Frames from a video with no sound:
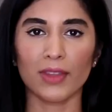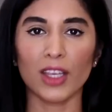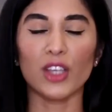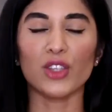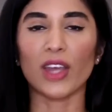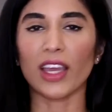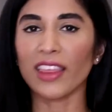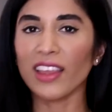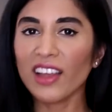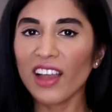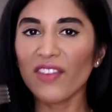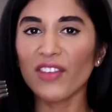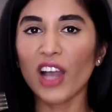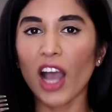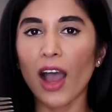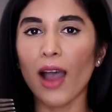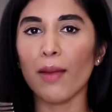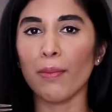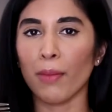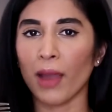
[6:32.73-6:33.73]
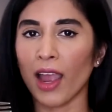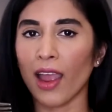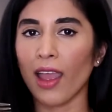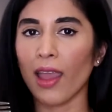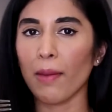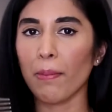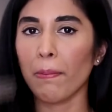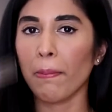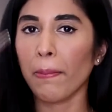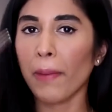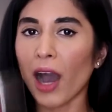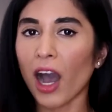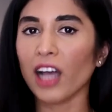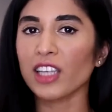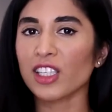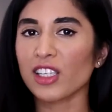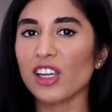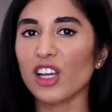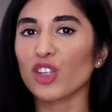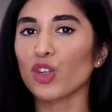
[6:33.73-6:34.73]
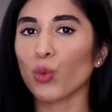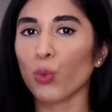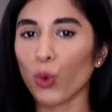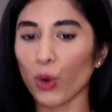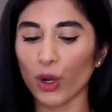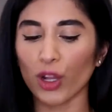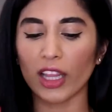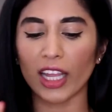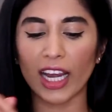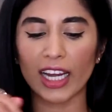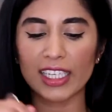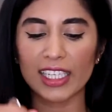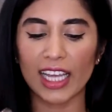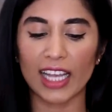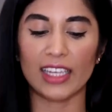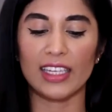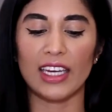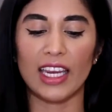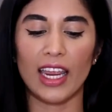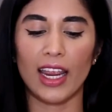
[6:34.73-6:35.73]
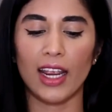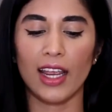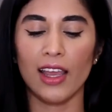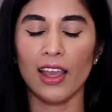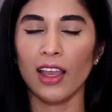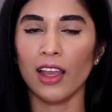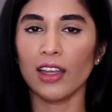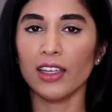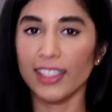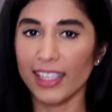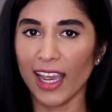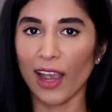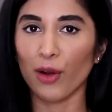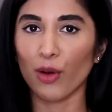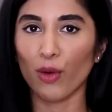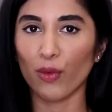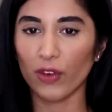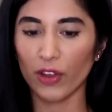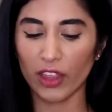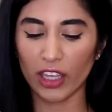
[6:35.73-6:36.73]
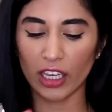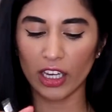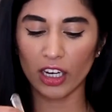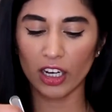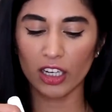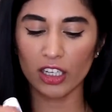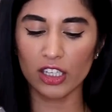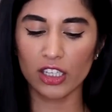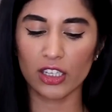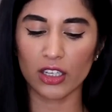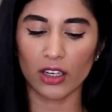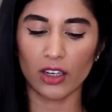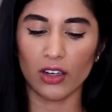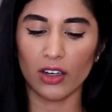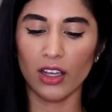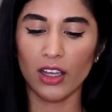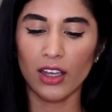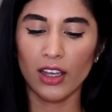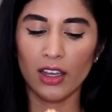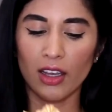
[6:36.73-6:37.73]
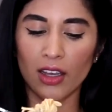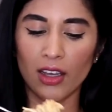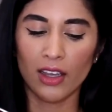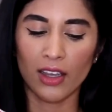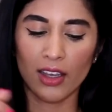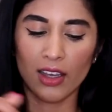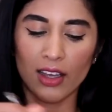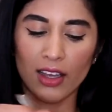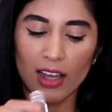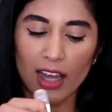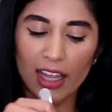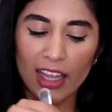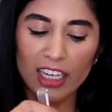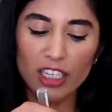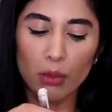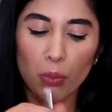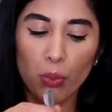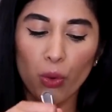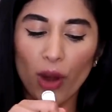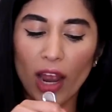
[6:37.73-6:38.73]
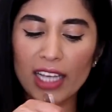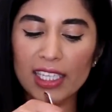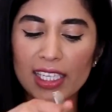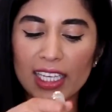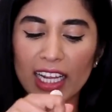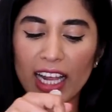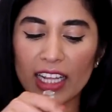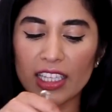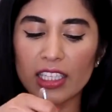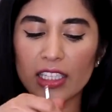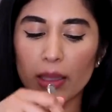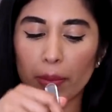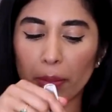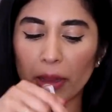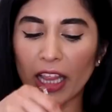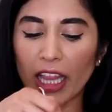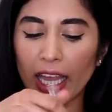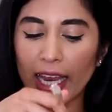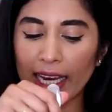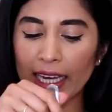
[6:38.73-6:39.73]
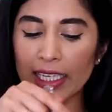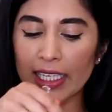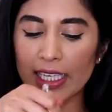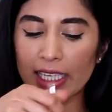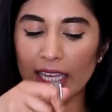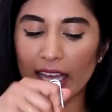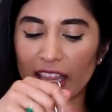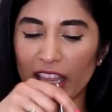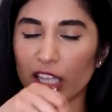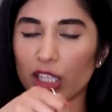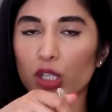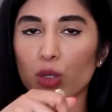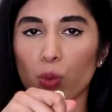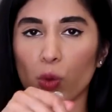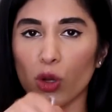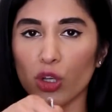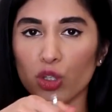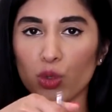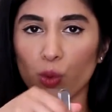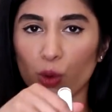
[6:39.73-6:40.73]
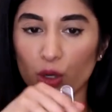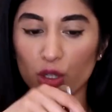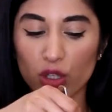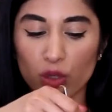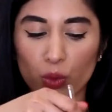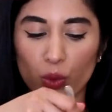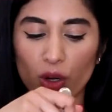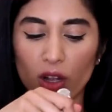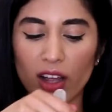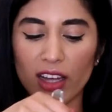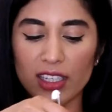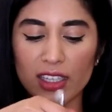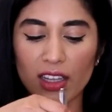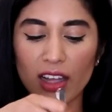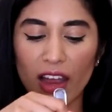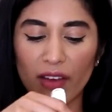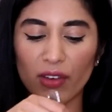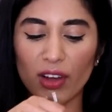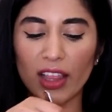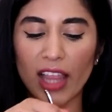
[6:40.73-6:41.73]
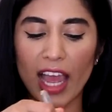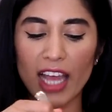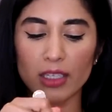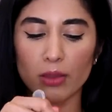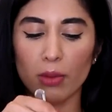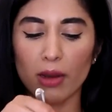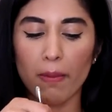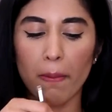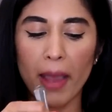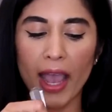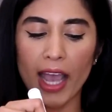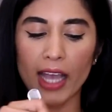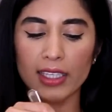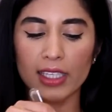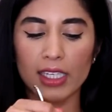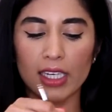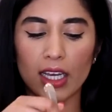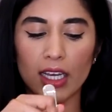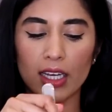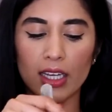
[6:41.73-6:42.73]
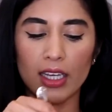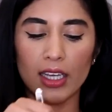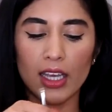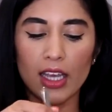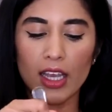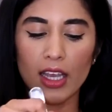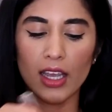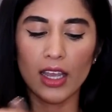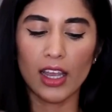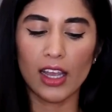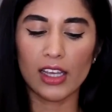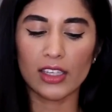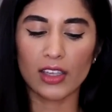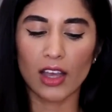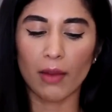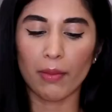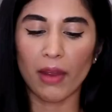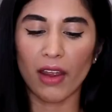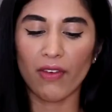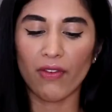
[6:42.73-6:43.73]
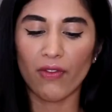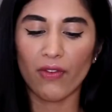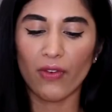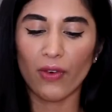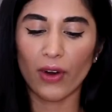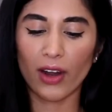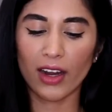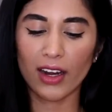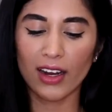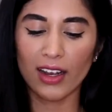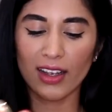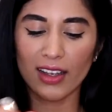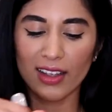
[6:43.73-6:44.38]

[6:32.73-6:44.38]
So I think I've got my pasta twirling technique down over the years, so I like to press against the plate and then swirl, swirl, swirl until every last bit of pasta is on my fork.